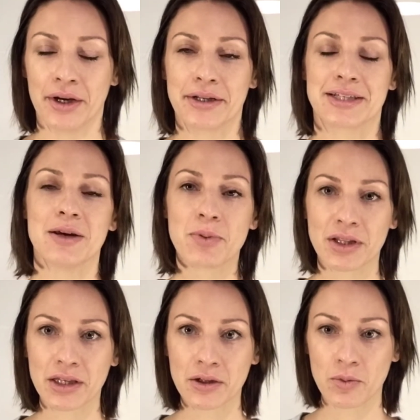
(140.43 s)

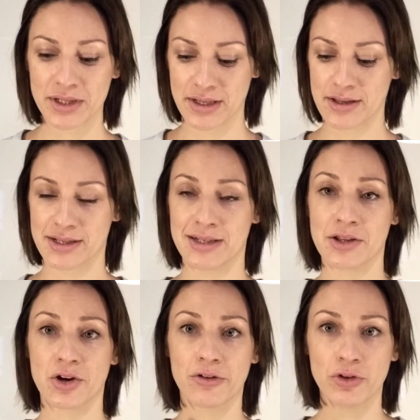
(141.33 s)
Typically, we see this as
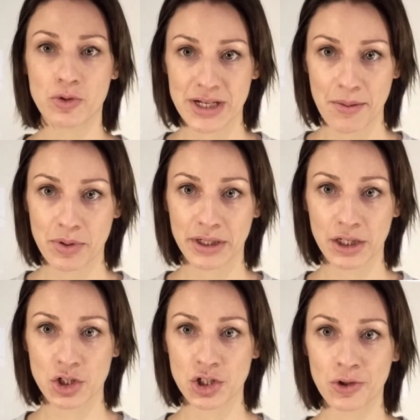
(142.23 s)
either a view template
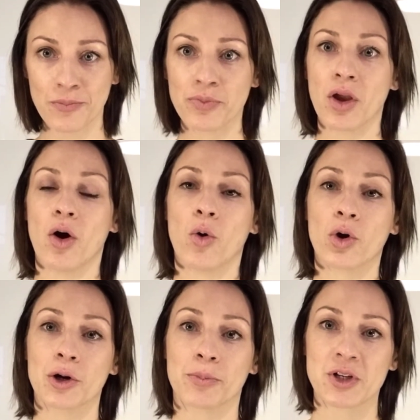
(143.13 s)
issue
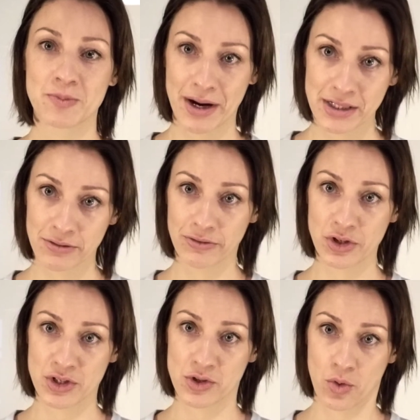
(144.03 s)
or a perspective
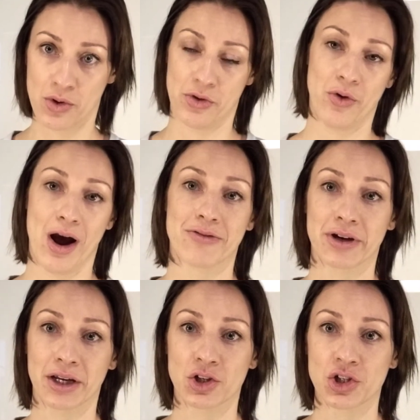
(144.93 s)
versus
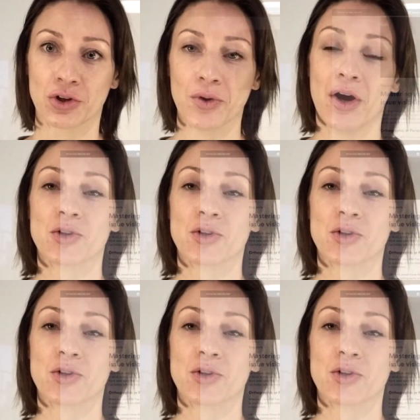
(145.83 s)
orthographic issue.